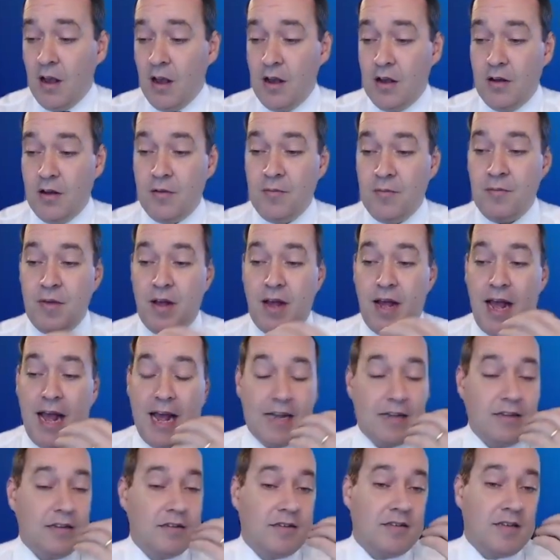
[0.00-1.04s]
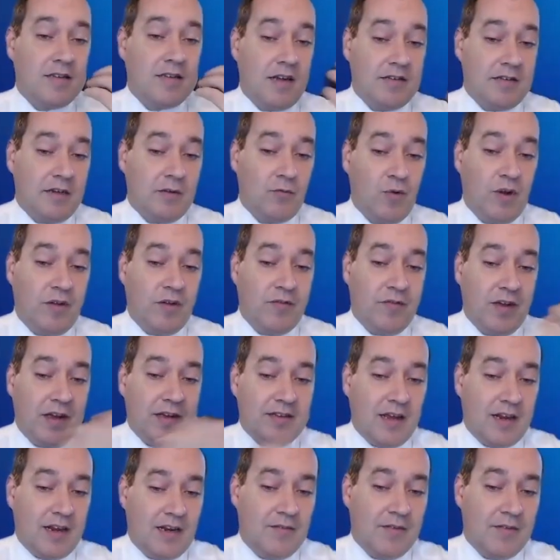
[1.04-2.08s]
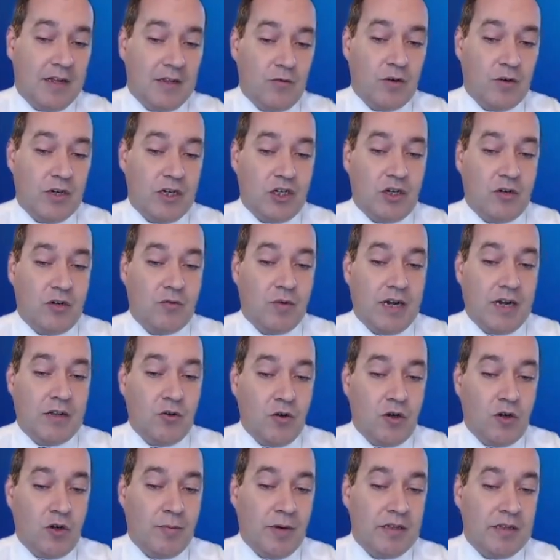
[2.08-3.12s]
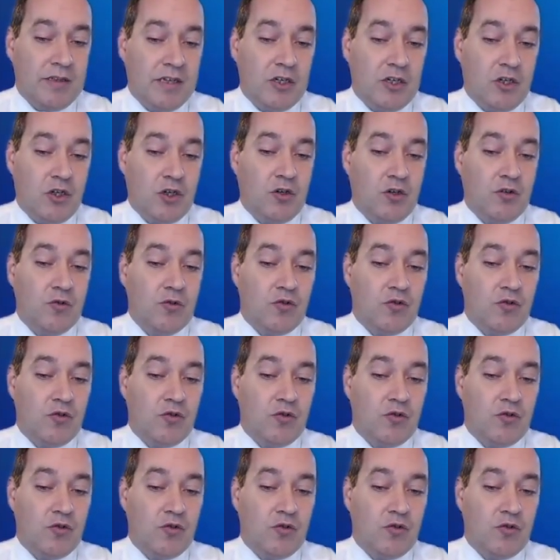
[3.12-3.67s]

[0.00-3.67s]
and starting with exactly that question. When I talk about nature